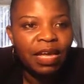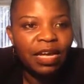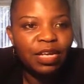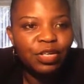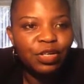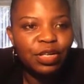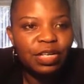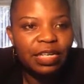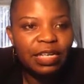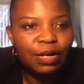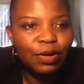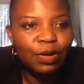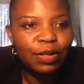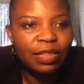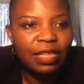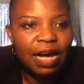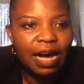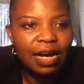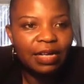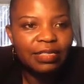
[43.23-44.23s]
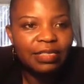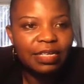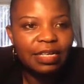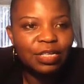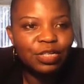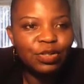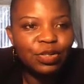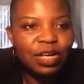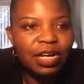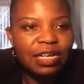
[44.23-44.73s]
Then you click on that
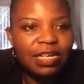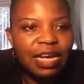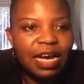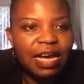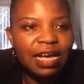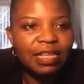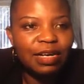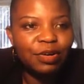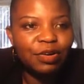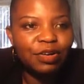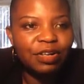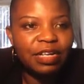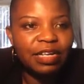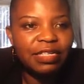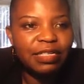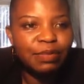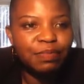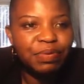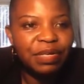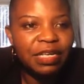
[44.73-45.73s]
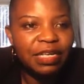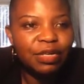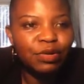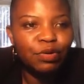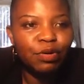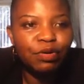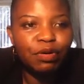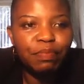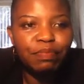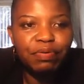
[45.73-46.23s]
and you can either create a
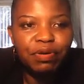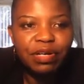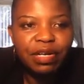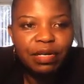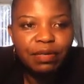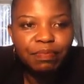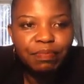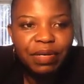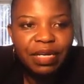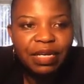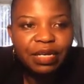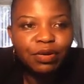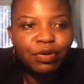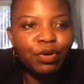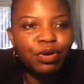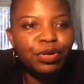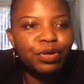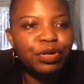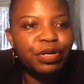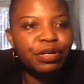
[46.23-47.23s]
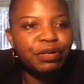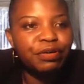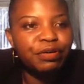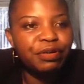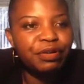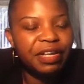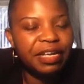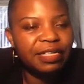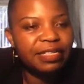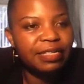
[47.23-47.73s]
pin or a product pin, or you can
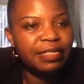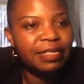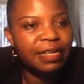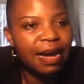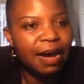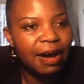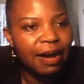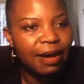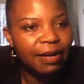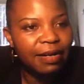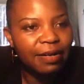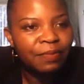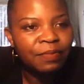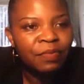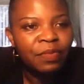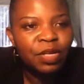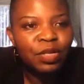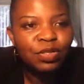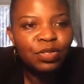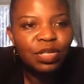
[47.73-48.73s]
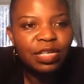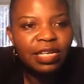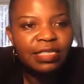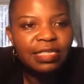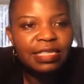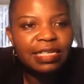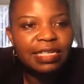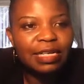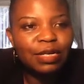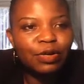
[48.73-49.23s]
create an ad. So
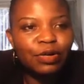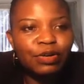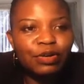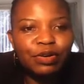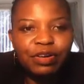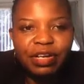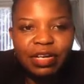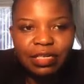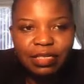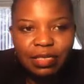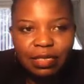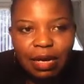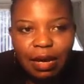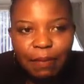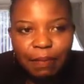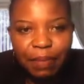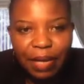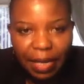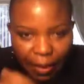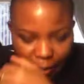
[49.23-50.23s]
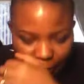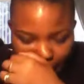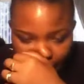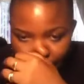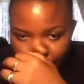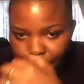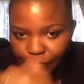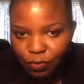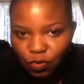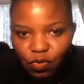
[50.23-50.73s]
let's click on create pin,
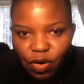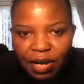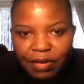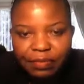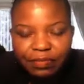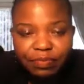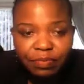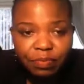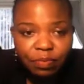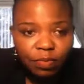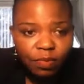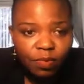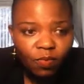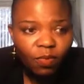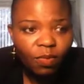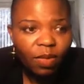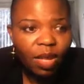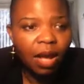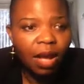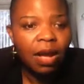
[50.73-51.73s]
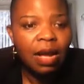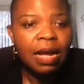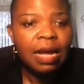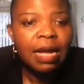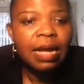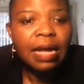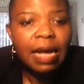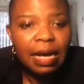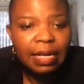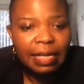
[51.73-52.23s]
right?
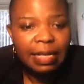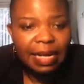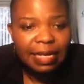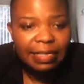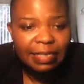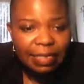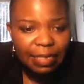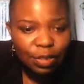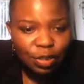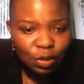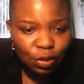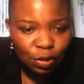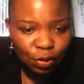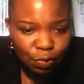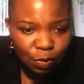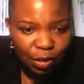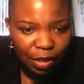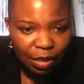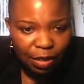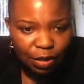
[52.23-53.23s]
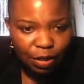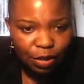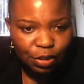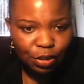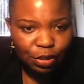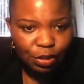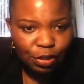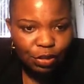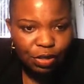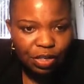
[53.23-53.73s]
And let's assume we are
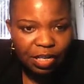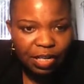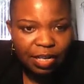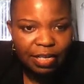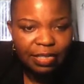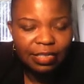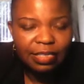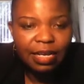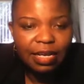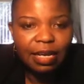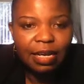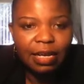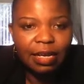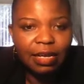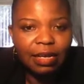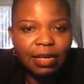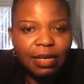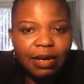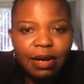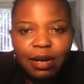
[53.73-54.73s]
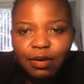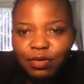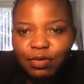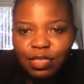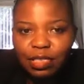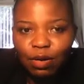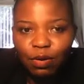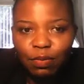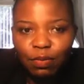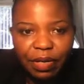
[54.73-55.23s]
going to create a
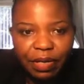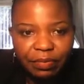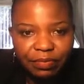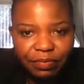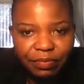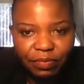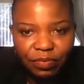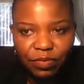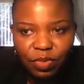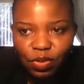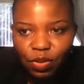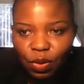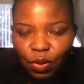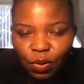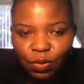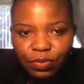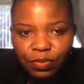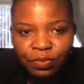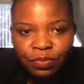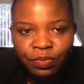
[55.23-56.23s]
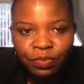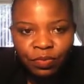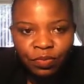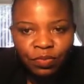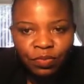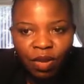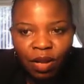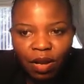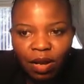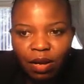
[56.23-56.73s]
carousel pin. So
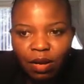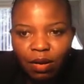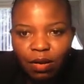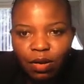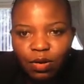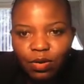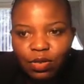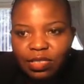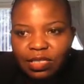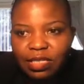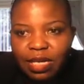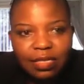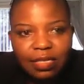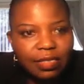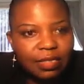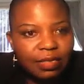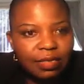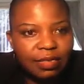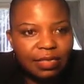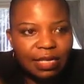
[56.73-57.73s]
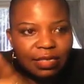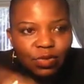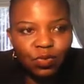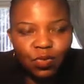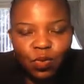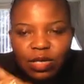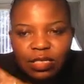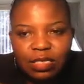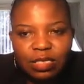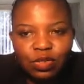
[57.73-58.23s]
because
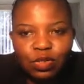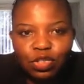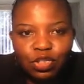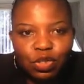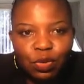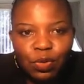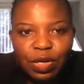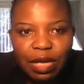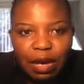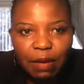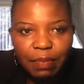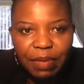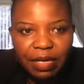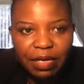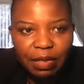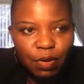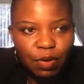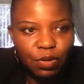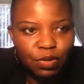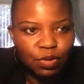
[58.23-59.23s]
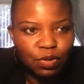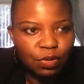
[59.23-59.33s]
that's what's not showing up anymore.